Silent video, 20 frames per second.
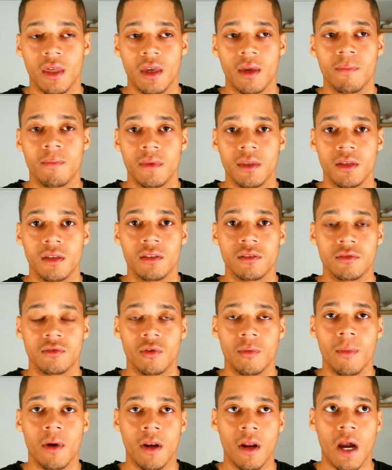emptiness, no
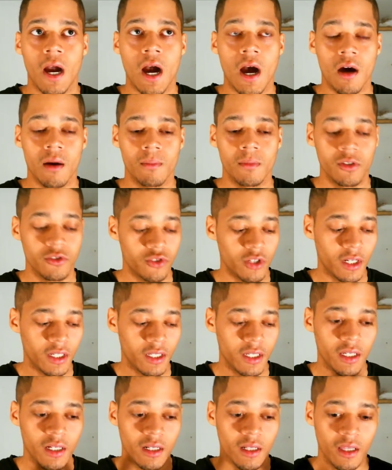matter how much I
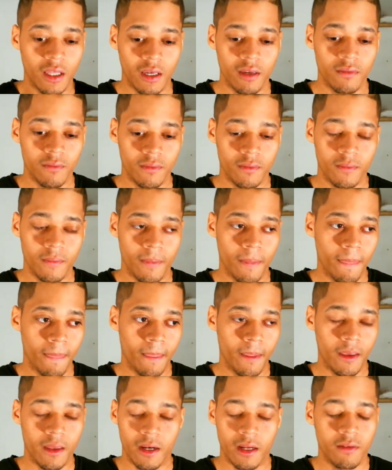get in life.
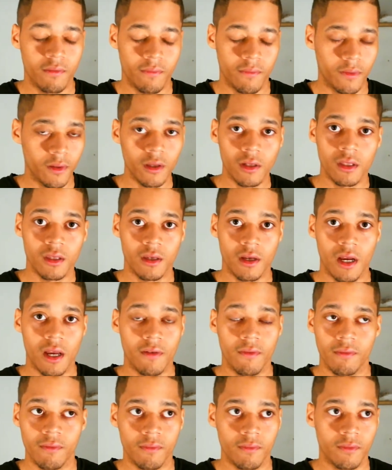And I feel
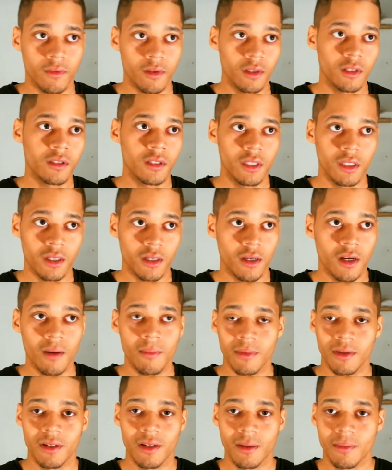it
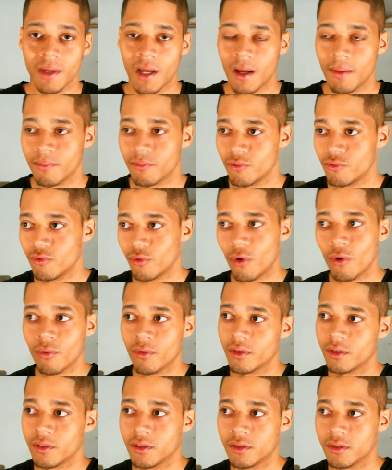coming, I'm
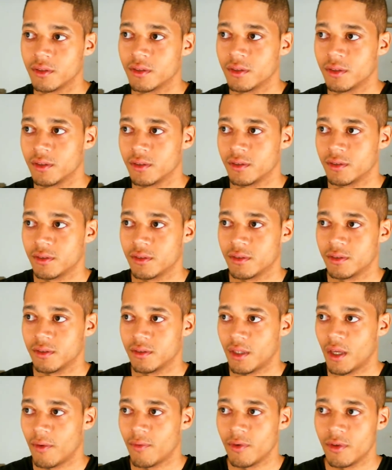growing.
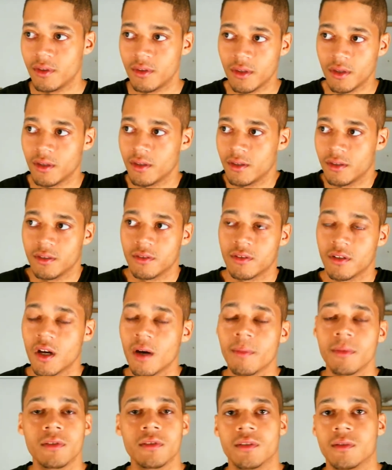Everything is
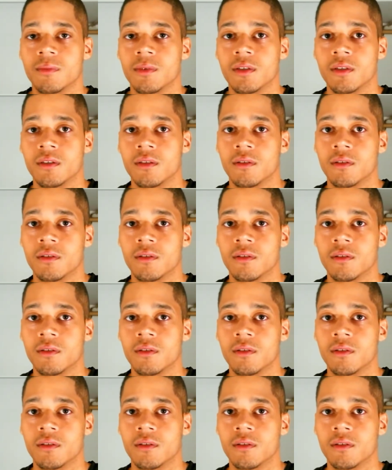coming to me.